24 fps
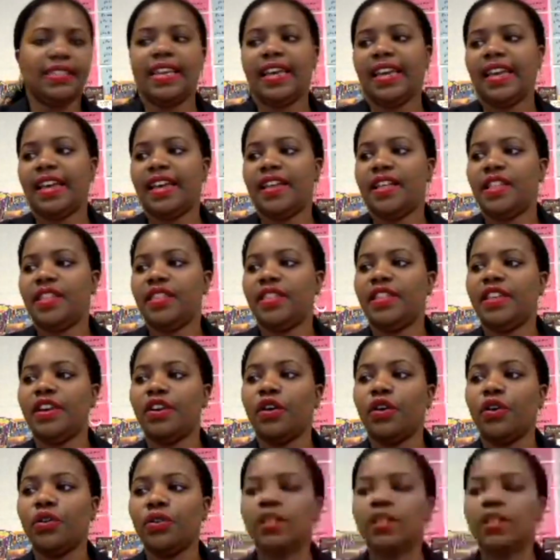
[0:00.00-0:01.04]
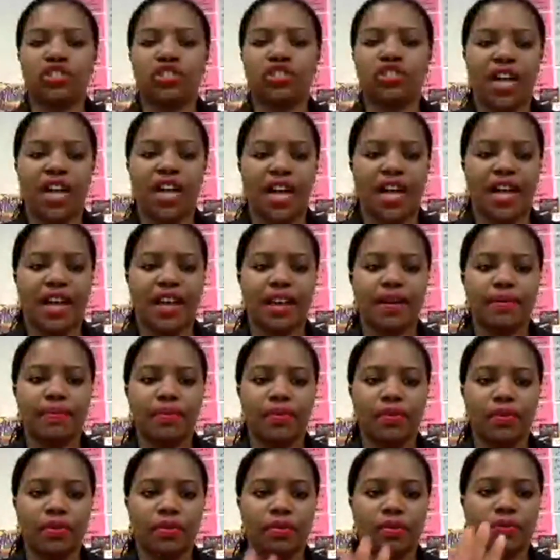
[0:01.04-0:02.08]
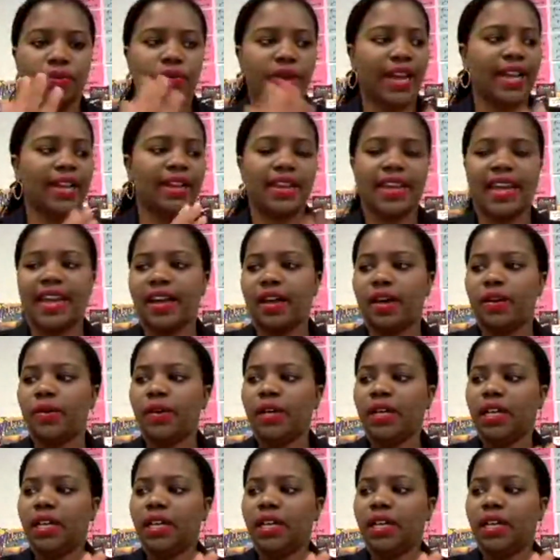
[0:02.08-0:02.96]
and their only job right now